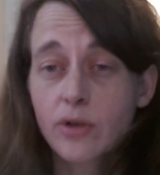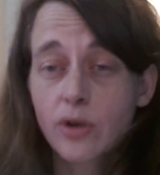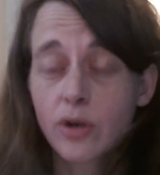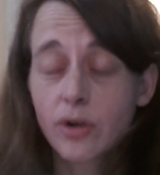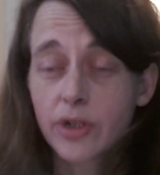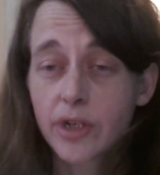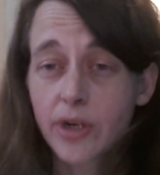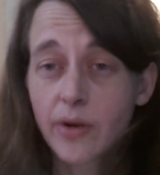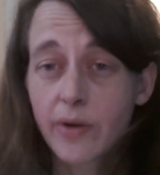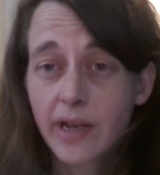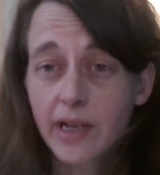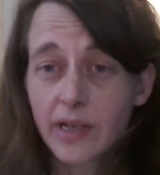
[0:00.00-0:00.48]
you're
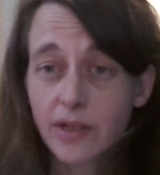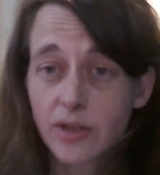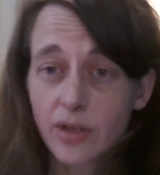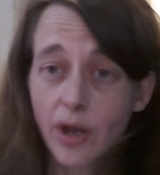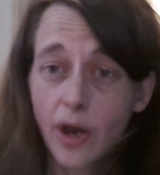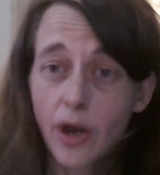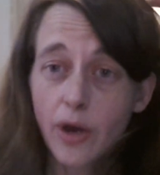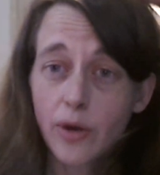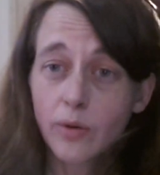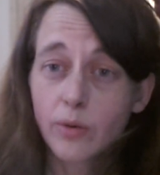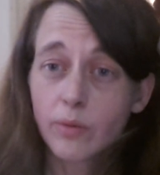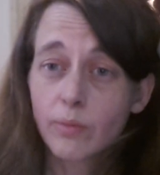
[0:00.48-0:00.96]
doing
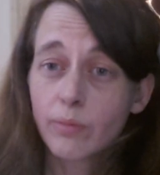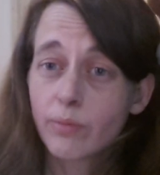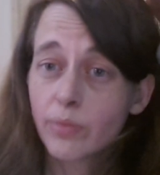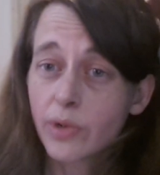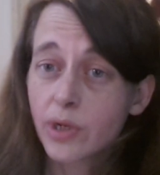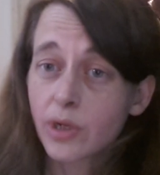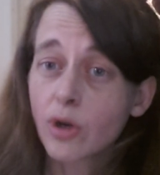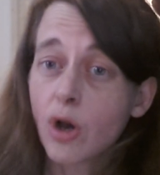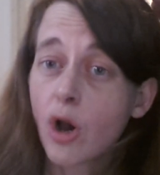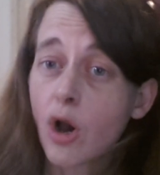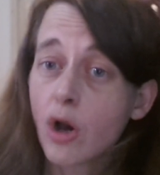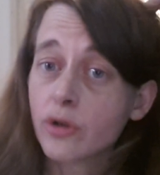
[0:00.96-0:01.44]
so
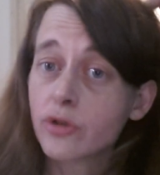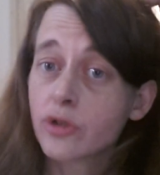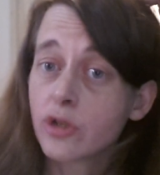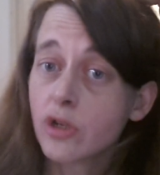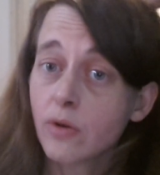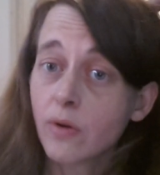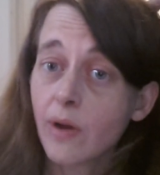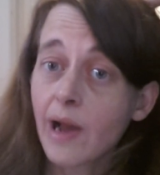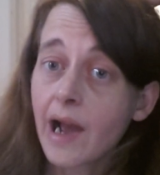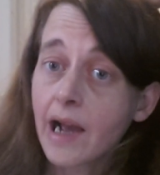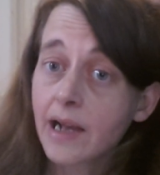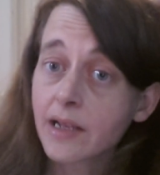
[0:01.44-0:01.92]
because
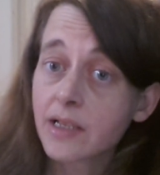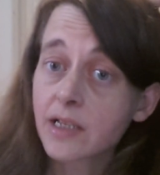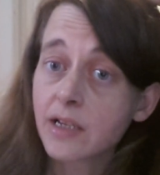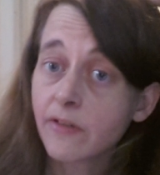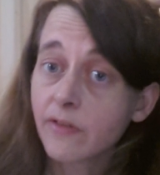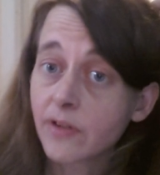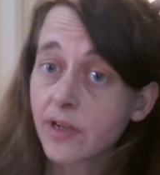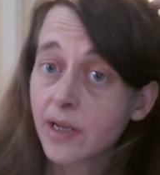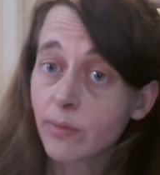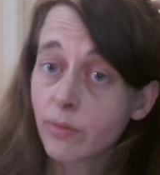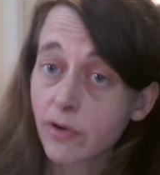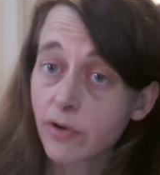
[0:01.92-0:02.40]
you
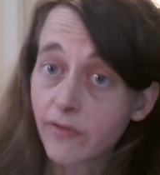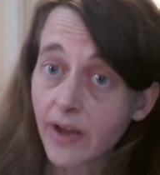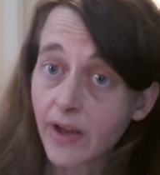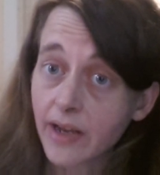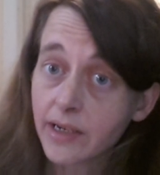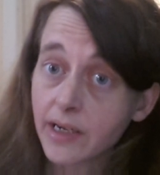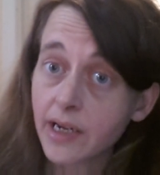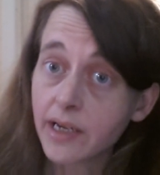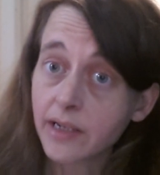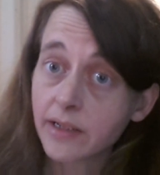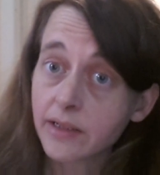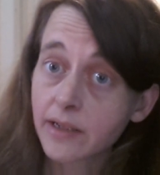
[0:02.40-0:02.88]
actively
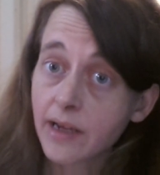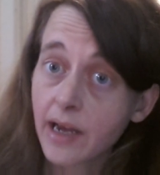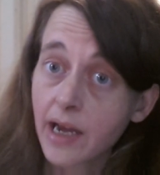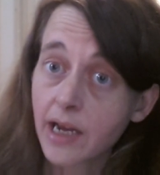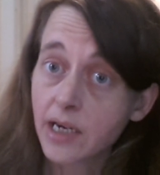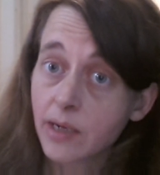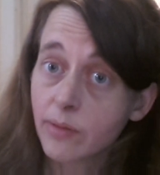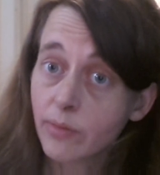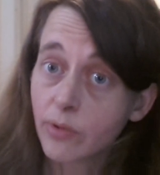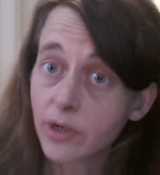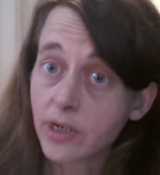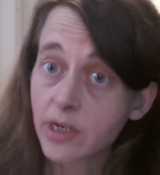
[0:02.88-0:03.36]
prevented
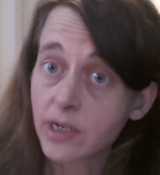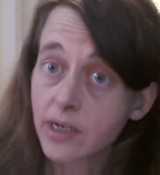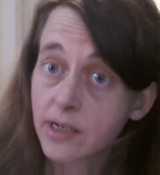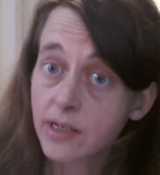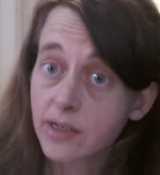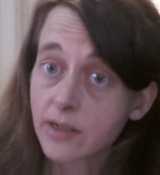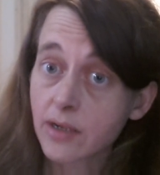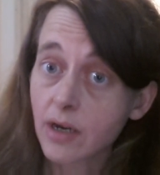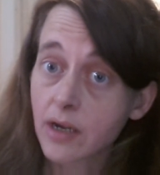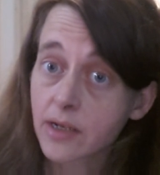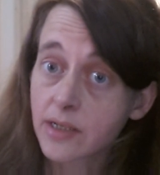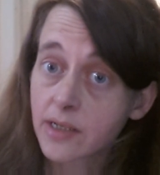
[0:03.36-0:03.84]
anybody
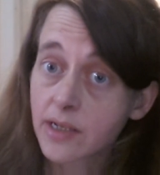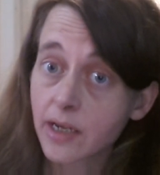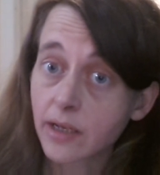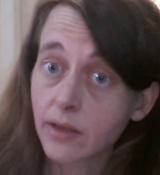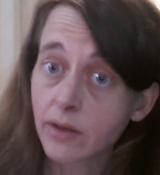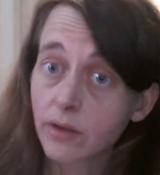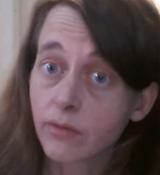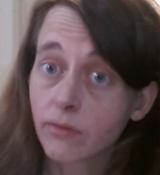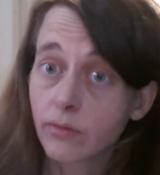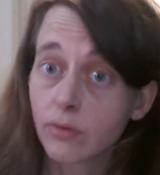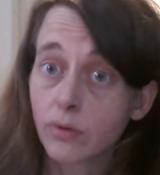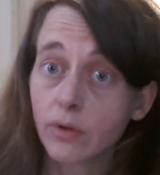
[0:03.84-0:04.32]

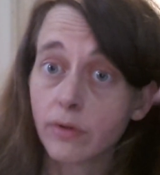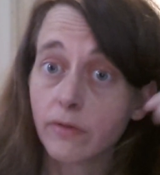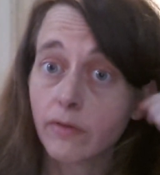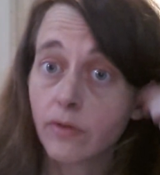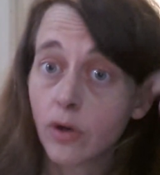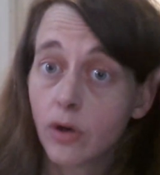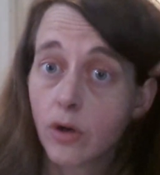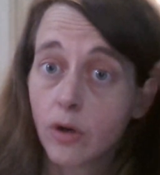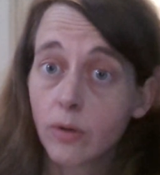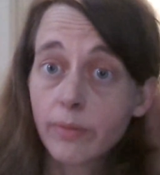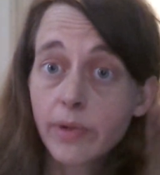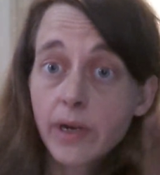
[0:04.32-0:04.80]
discussing the rule of
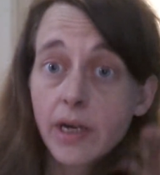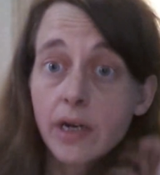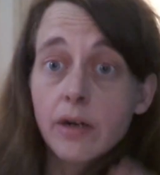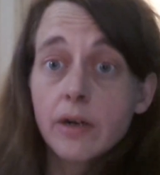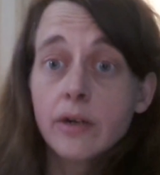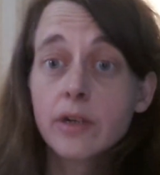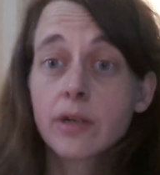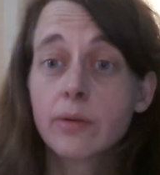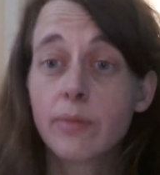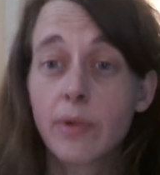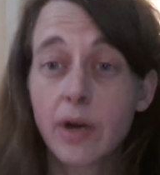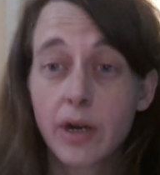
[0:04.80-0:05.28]
law being
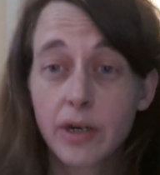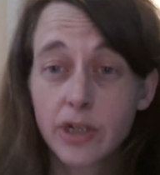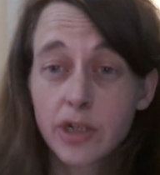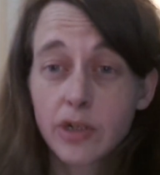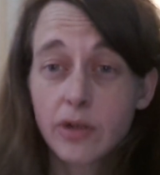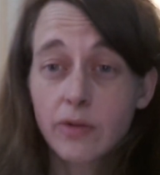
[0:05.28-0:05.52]
undermined.